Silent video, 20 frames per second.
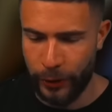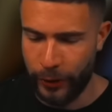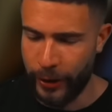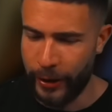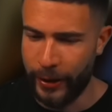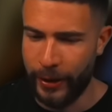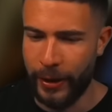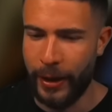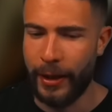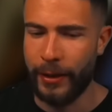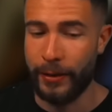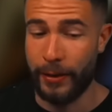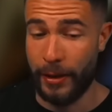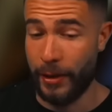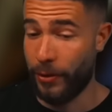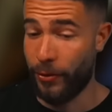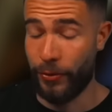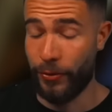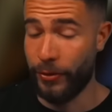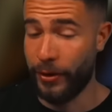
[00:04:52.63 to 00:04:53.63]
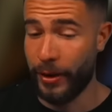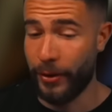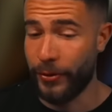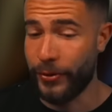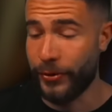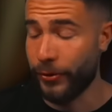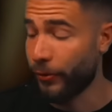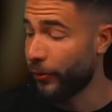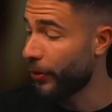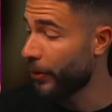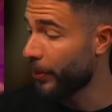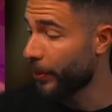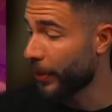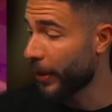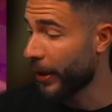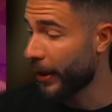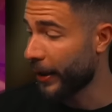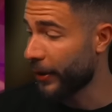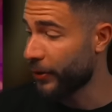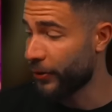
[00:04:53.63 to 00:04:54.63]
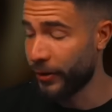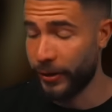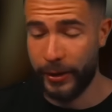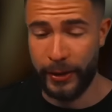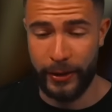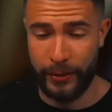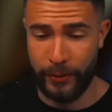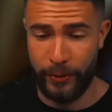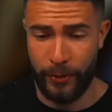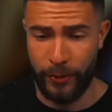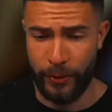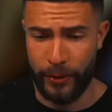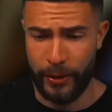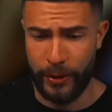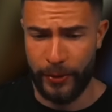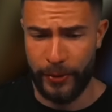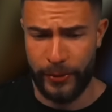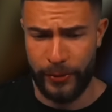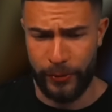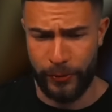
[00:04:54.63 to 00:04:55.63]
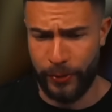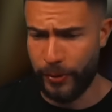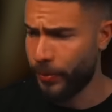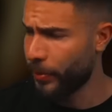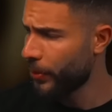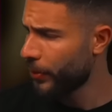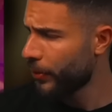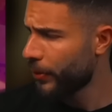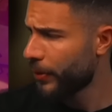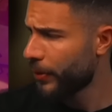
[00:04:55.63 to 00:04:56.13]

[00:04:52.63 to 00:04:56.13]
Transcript: Okay, I thought that was a rip. I actually thought that was a rip.